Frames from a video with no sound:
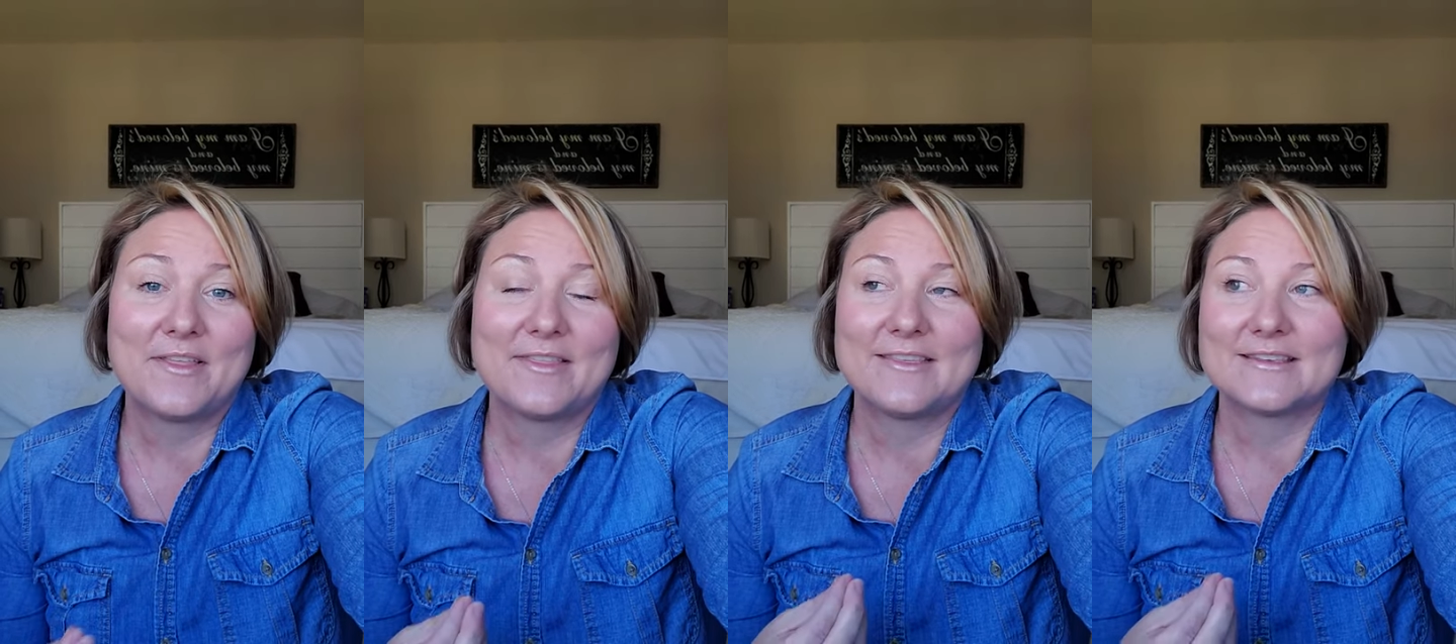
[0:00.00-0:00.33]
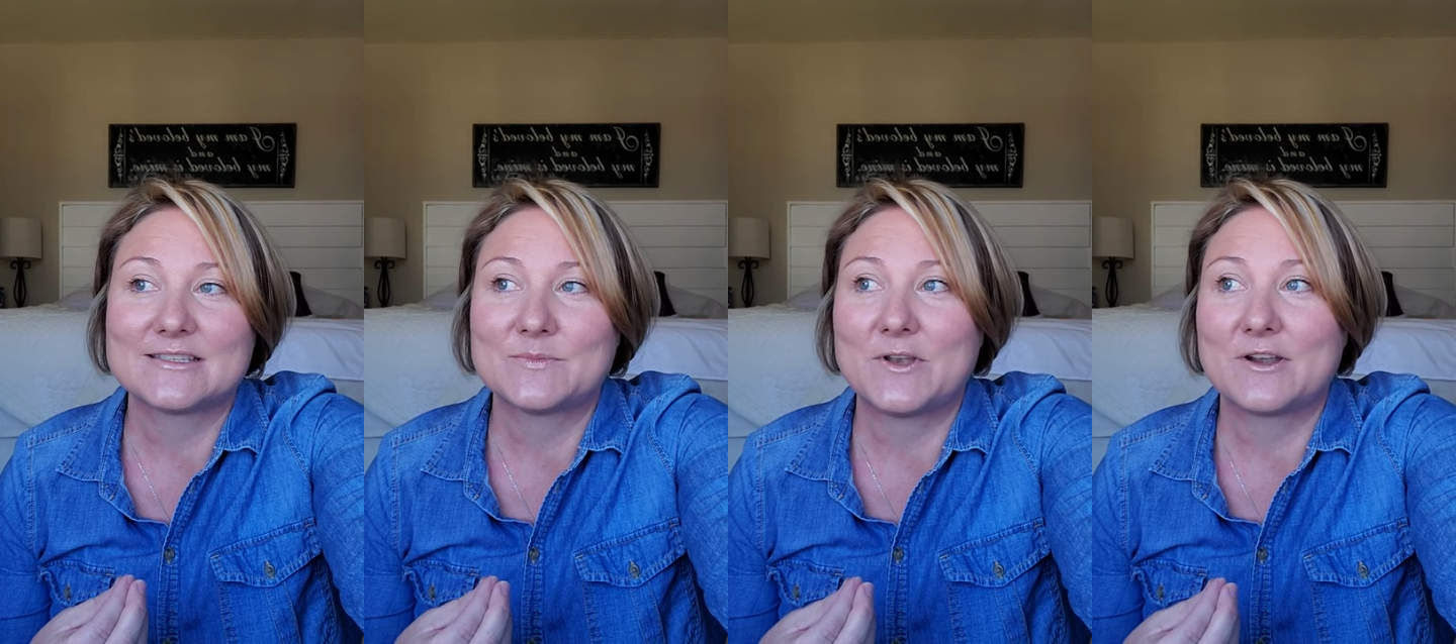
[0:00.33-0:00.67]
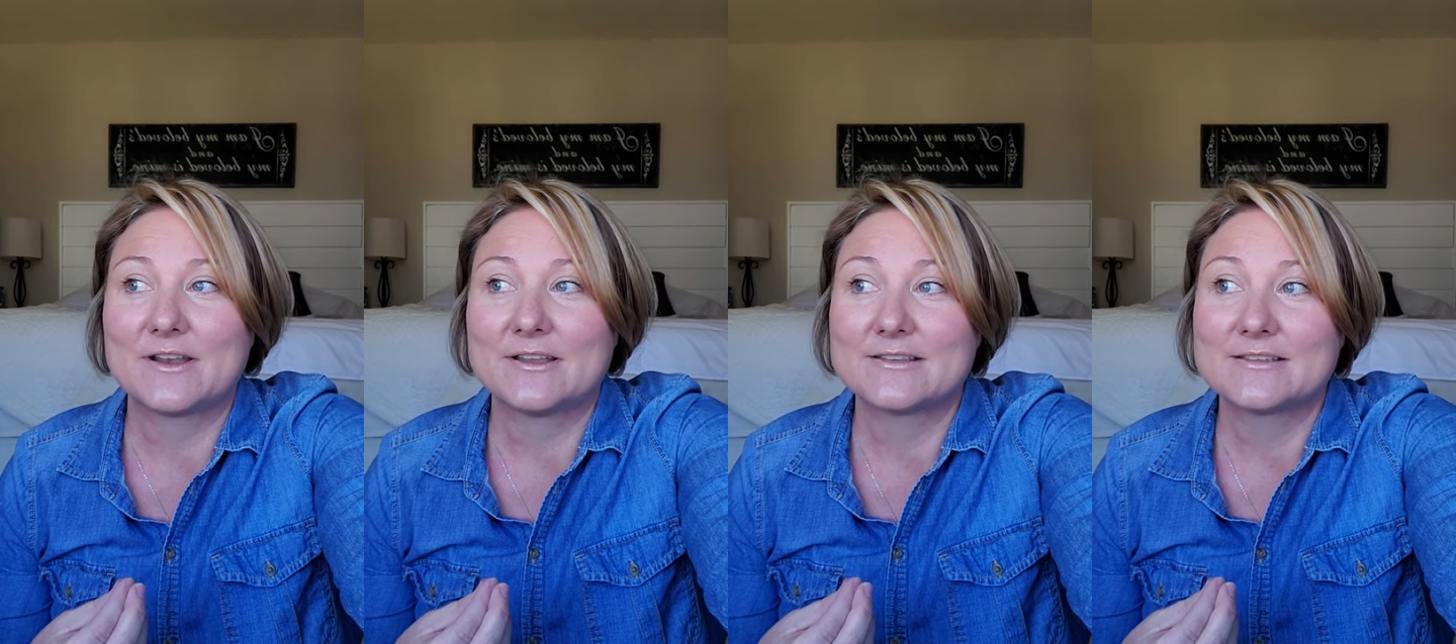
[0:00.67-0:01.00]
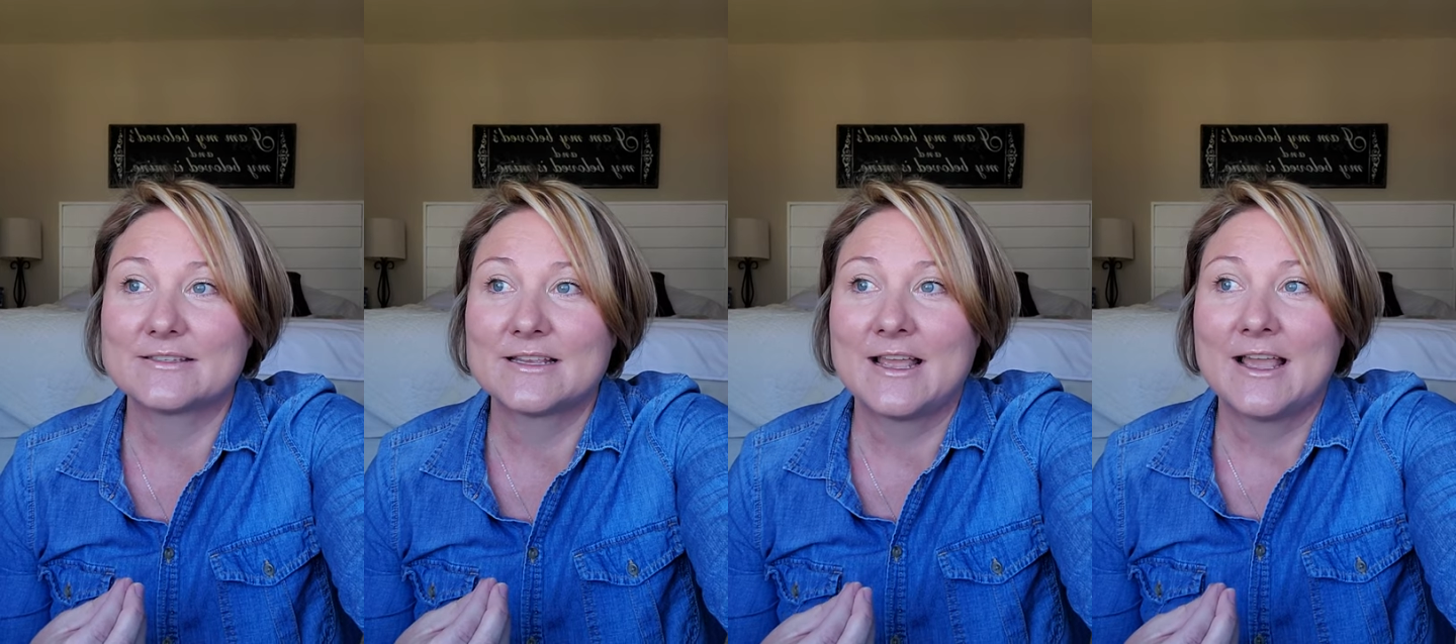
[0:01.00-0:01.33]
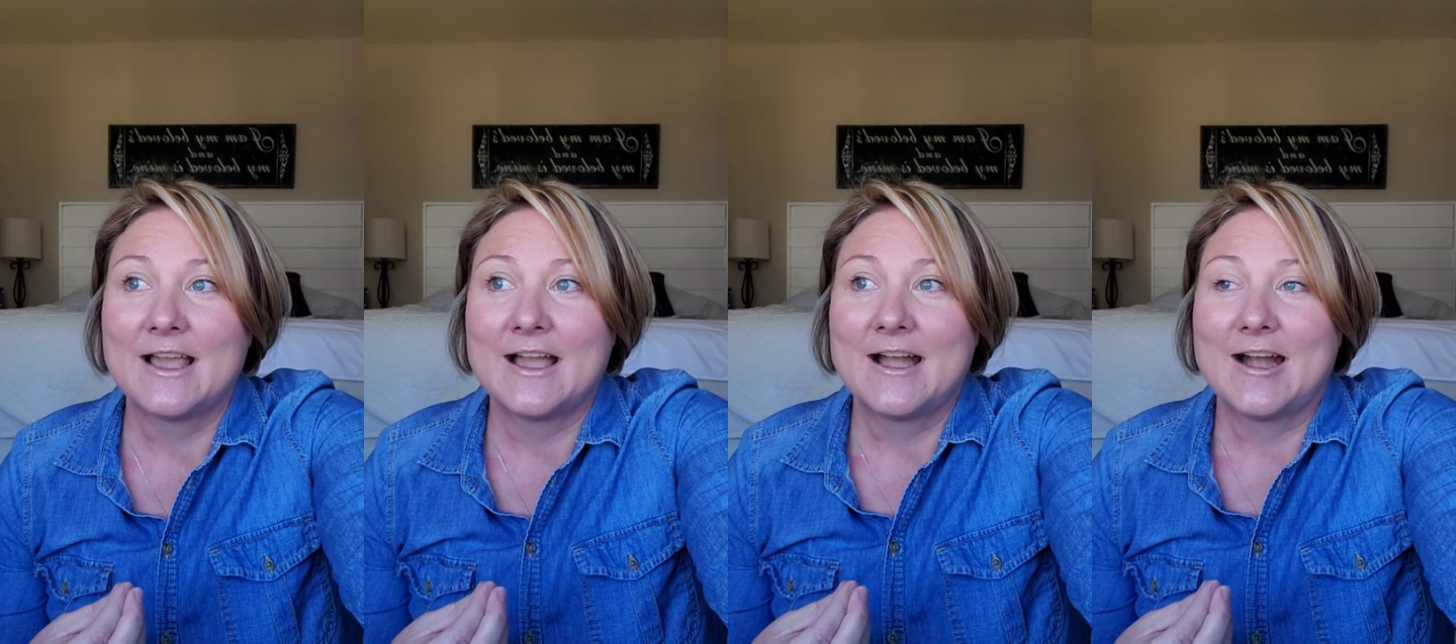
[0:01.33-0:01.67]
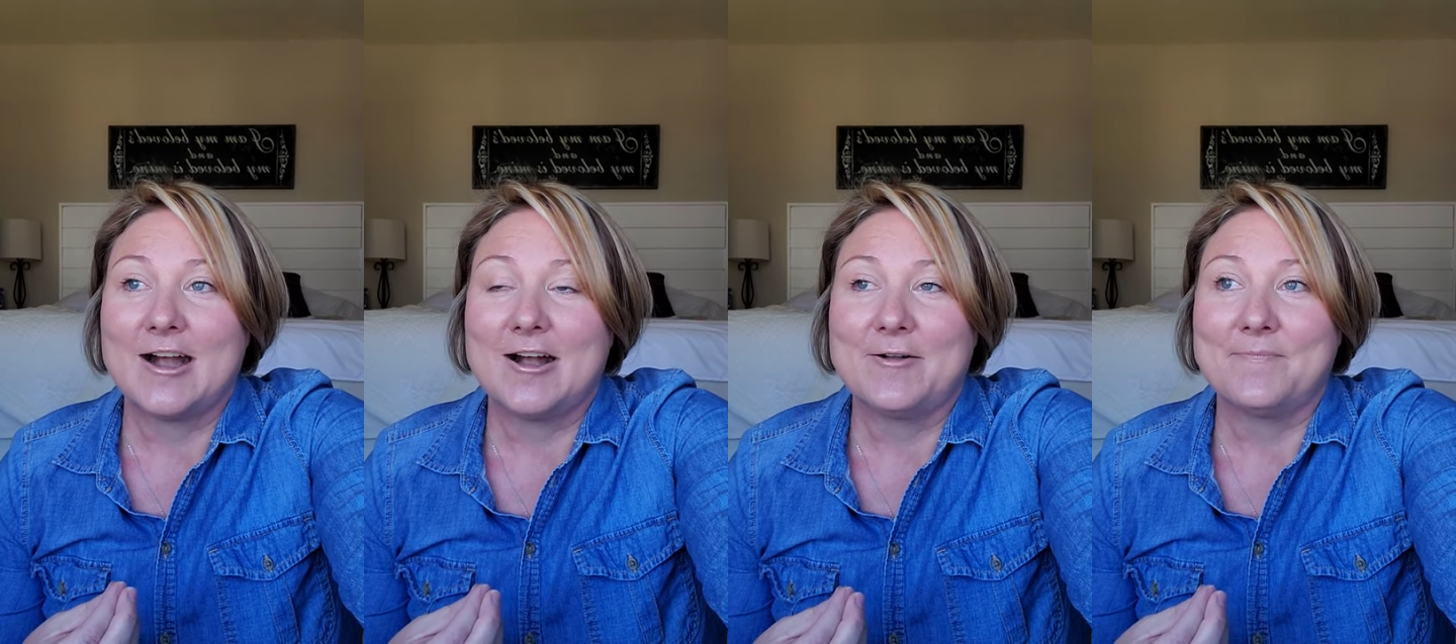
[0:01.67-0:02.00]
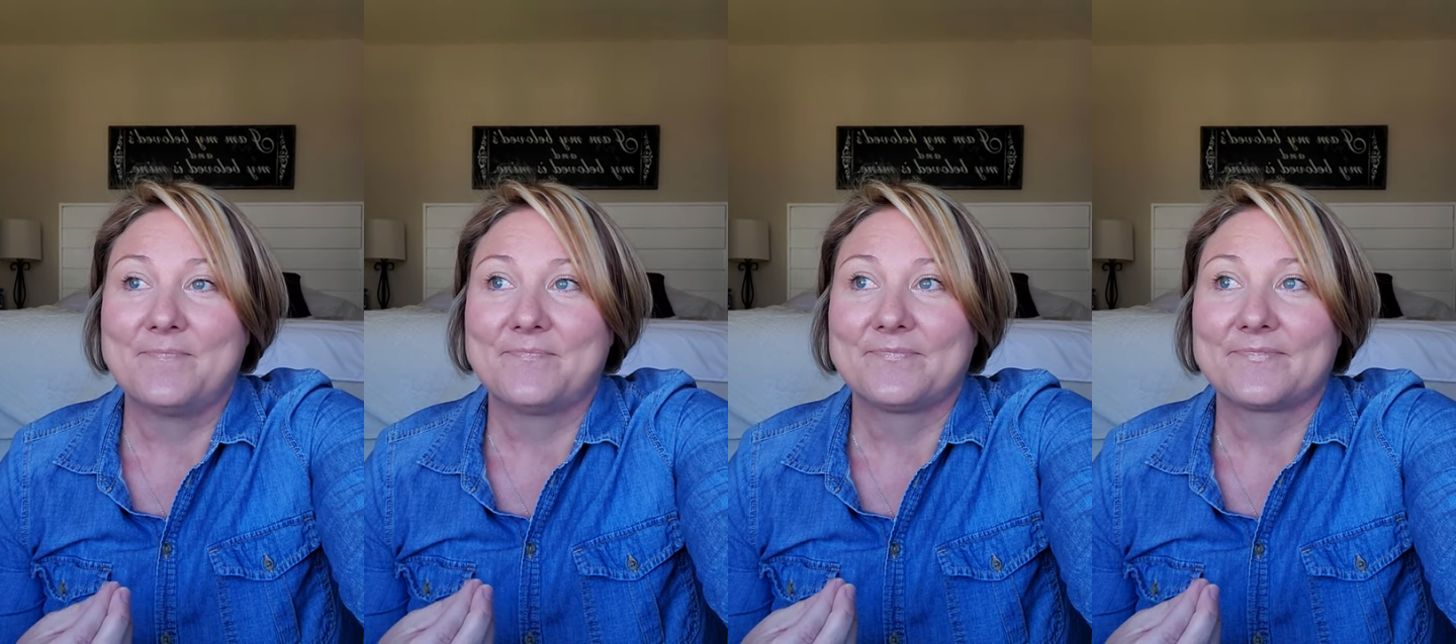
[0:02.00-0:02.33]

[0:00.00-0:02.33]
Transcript: the Spirit's um,